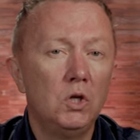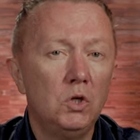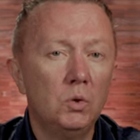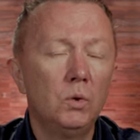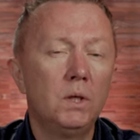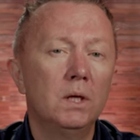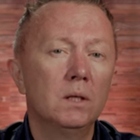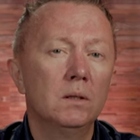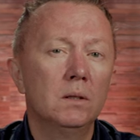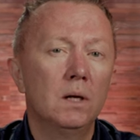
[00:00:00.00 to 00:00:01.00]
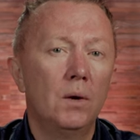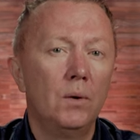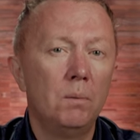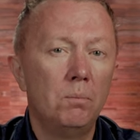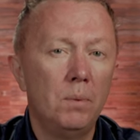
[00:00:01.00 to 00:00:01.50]
you can
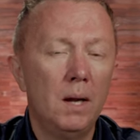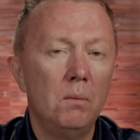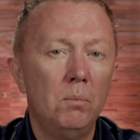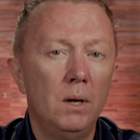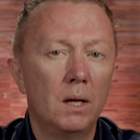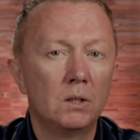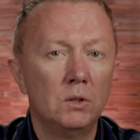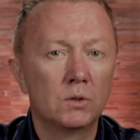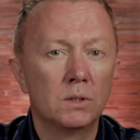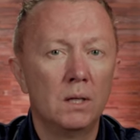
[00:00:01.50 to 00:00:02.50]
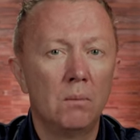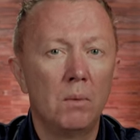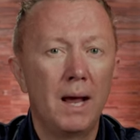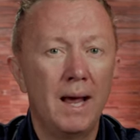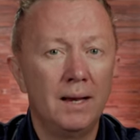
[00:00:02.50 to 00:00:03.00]
repay back to
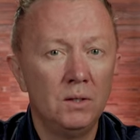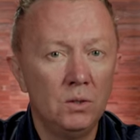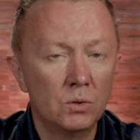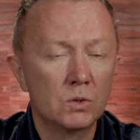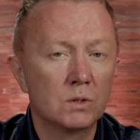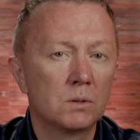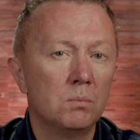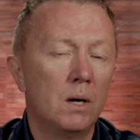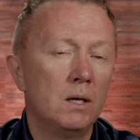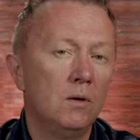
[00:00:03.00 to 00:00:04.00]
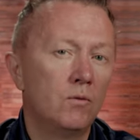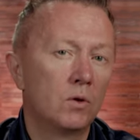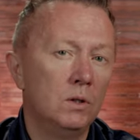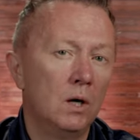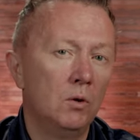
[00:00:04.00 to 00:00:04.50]
them and use this money
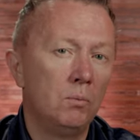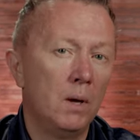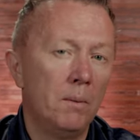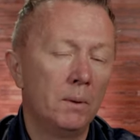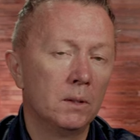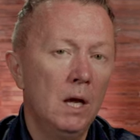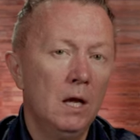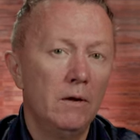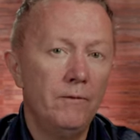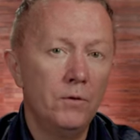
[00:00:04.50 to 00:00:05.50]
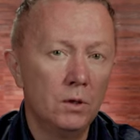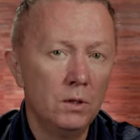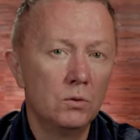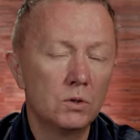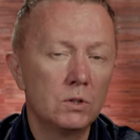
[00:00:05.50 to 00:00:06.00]
for down payment. If you
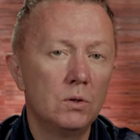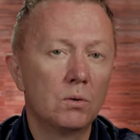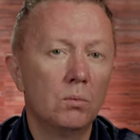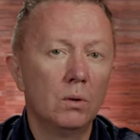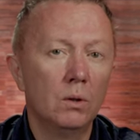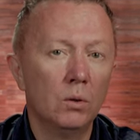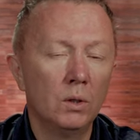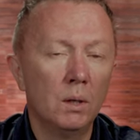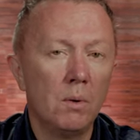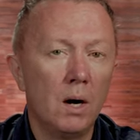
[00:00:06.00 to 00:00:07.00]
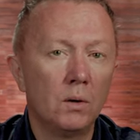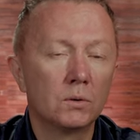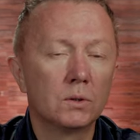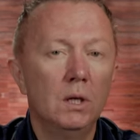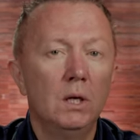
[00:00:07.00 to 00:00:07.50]
reduce your loan
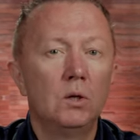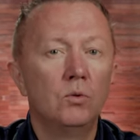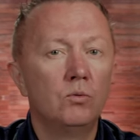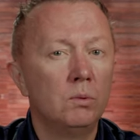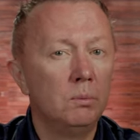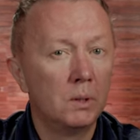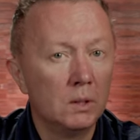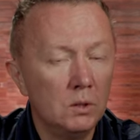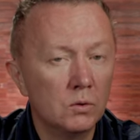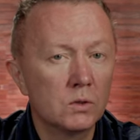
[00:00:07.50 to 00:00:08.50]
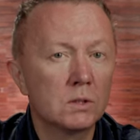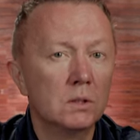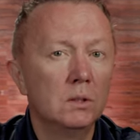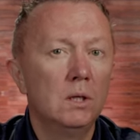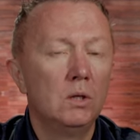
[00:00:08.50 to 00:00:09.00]
amount, you will be
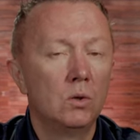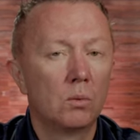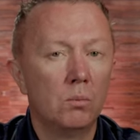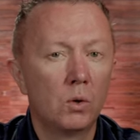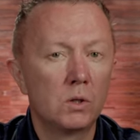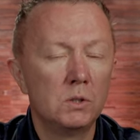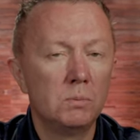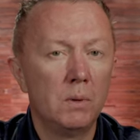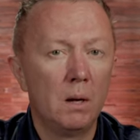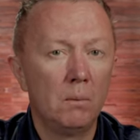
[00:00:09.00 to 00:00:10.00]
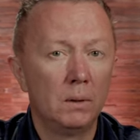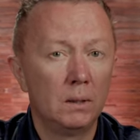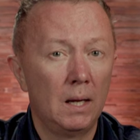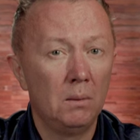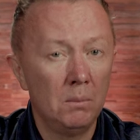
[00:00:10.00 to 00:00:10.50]
reducing your mortgage
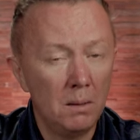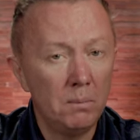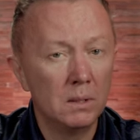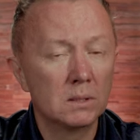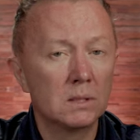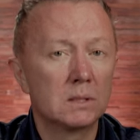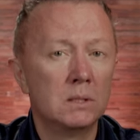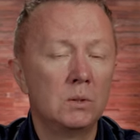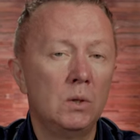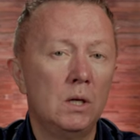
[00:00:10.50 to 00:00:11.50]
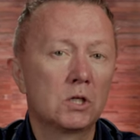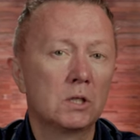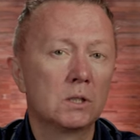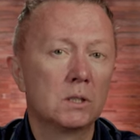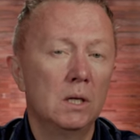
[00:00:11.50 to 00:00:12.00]
payment, and maybe in these
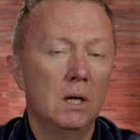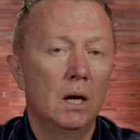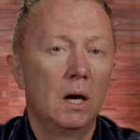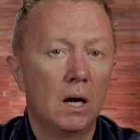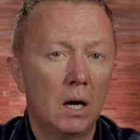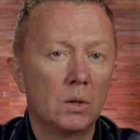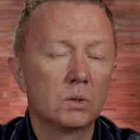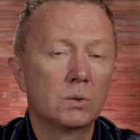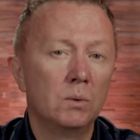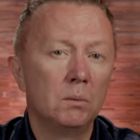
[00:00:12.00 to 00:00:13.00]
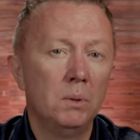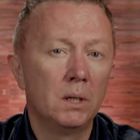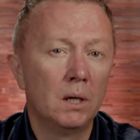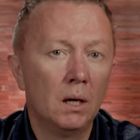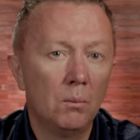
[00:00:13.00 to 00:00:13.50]
situations, house will
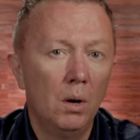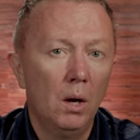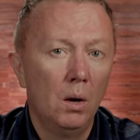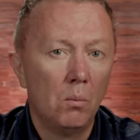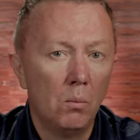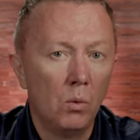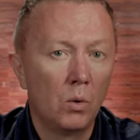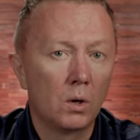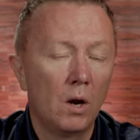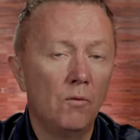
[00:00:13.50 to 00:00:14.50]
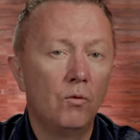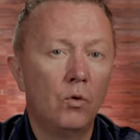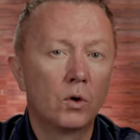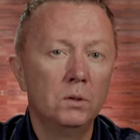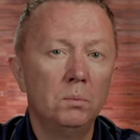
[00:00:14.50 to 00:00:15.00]
become more
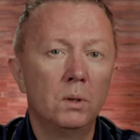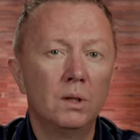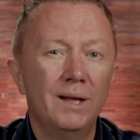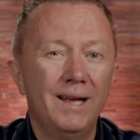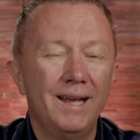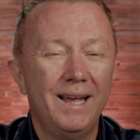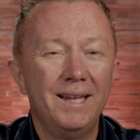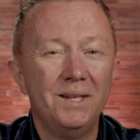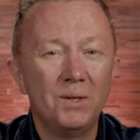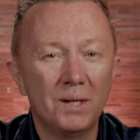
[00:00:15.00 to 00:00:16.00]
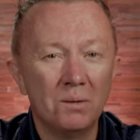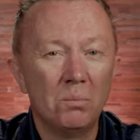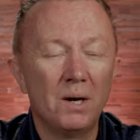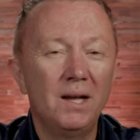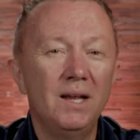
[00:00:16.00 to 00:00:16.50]
affordable and you can
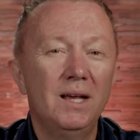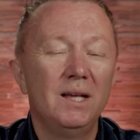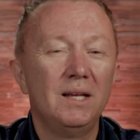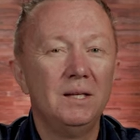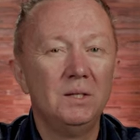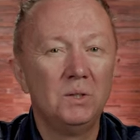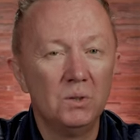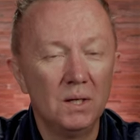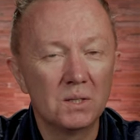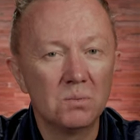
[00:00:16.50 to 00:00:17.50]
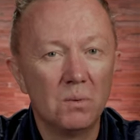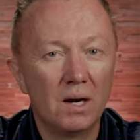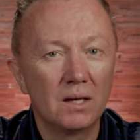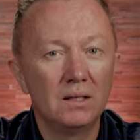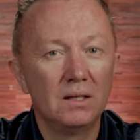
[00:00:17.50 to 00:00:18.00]
buy in today's
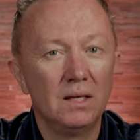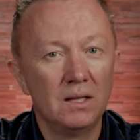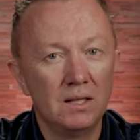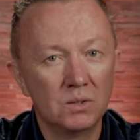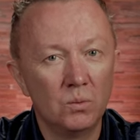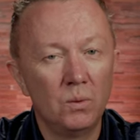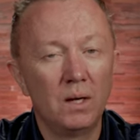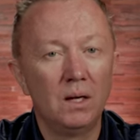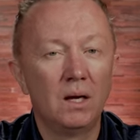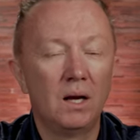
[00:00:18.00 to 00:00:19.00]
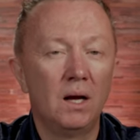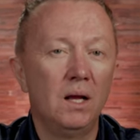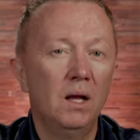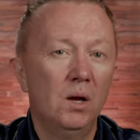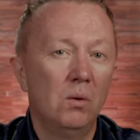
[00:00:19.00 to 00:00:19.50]
market in this very
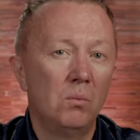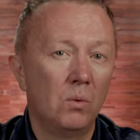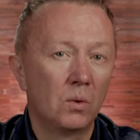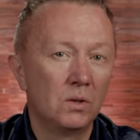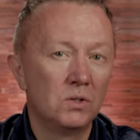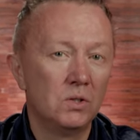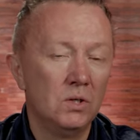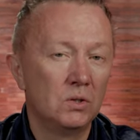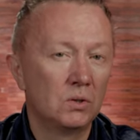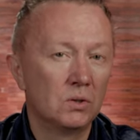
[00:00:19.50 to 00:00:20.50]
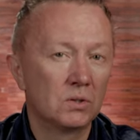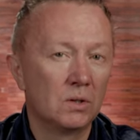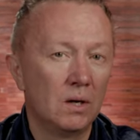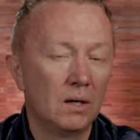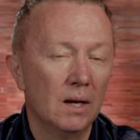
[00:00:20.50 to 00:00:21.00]
high mortgage
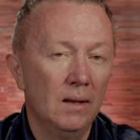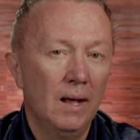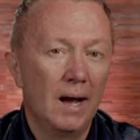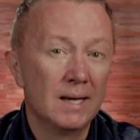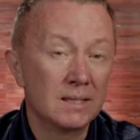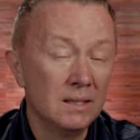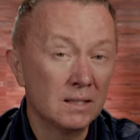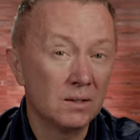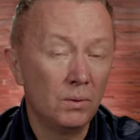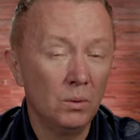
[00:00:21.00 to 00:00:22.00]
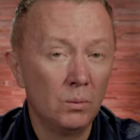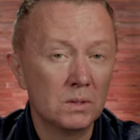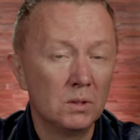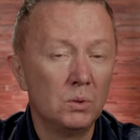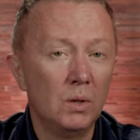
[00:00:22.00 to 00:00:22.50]
interest rate. I think it's a
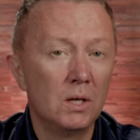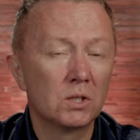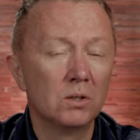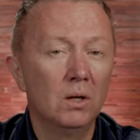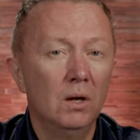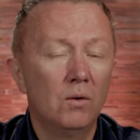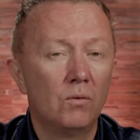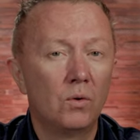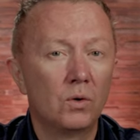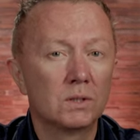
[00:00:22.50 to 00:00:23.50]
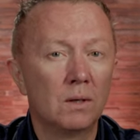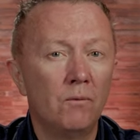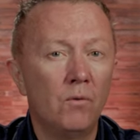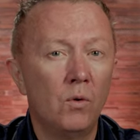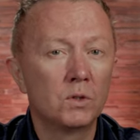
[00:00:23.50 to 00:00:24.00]
win-win situation for
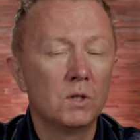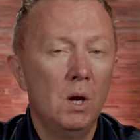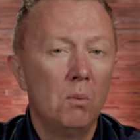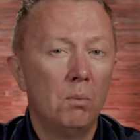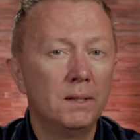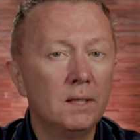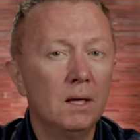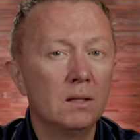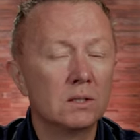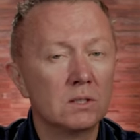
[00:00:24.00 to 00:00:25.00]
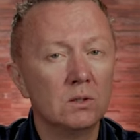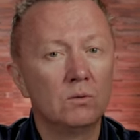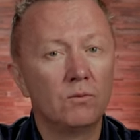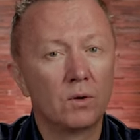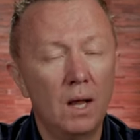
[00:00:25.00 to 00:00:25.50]
some folks, but again, this is
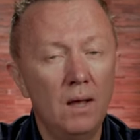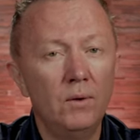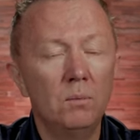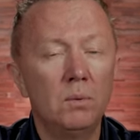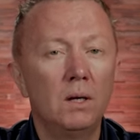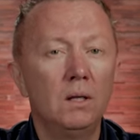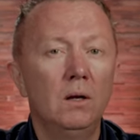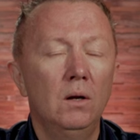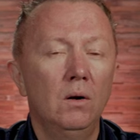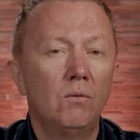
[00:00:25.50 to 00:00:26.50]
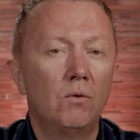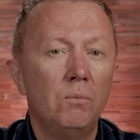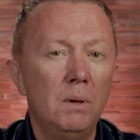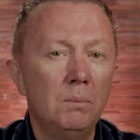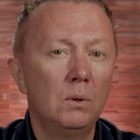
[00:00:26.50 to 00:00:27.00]
not for everybody.
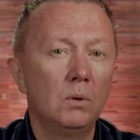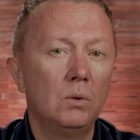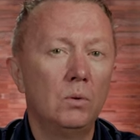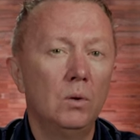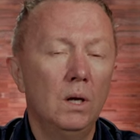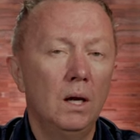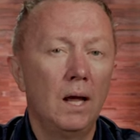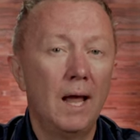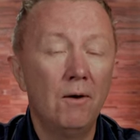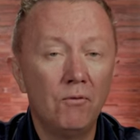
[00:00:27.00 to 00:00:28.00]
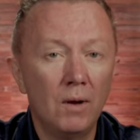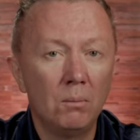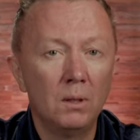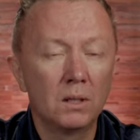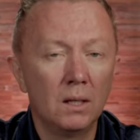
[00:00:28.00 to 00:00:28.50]
For people who have
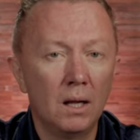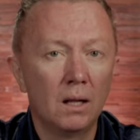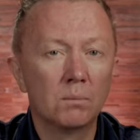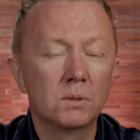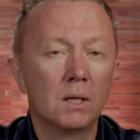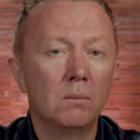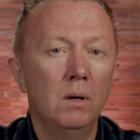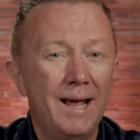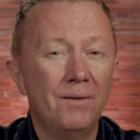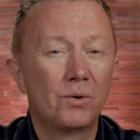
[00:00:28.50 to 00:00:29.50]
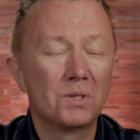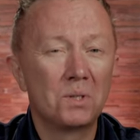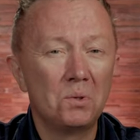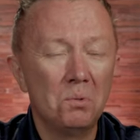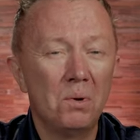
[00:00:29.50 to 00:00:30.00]
family can help them, and for
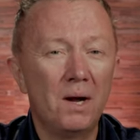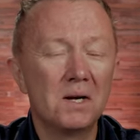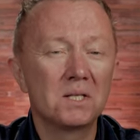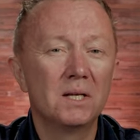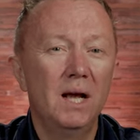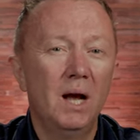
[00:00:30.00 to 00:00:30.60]
strong buyers